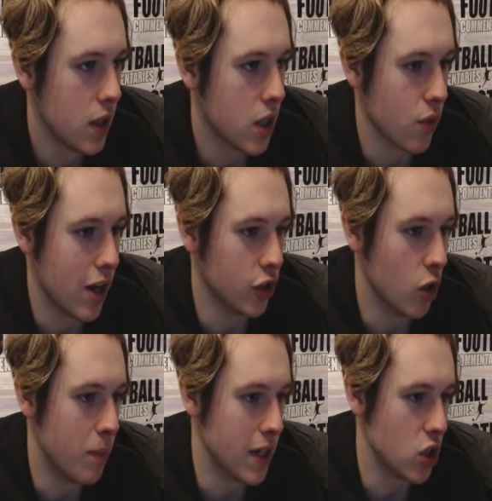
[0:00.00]
Ronaldo
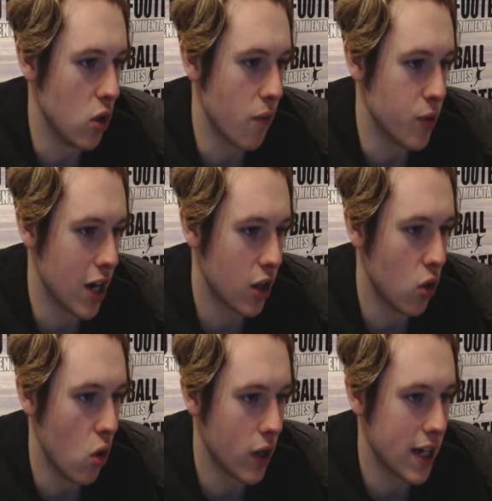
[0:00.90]
picks it up from Jack
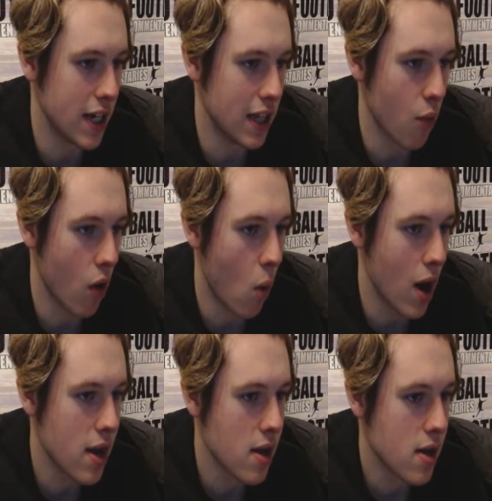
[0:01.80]
Cork, kicking it the wrong way.
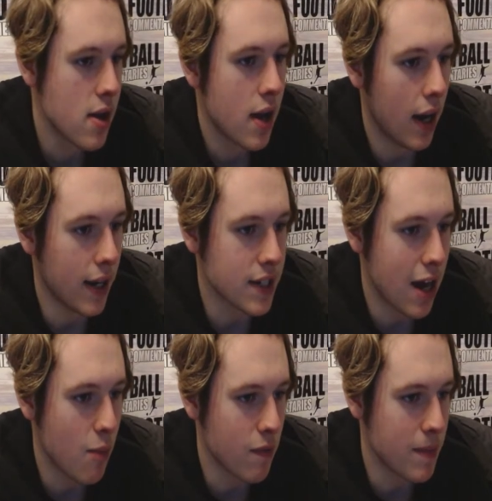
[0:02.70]
And it's now
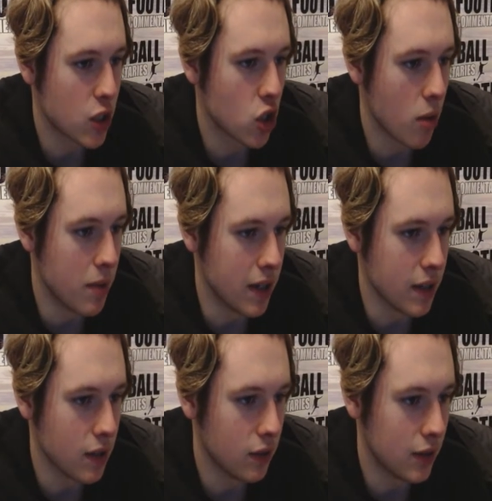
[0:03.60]
with McTominay,
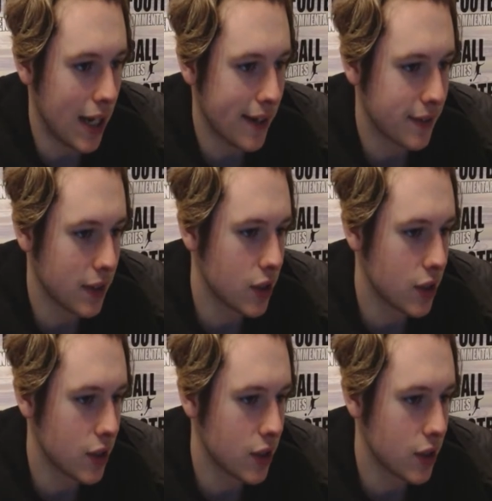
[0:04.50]
left to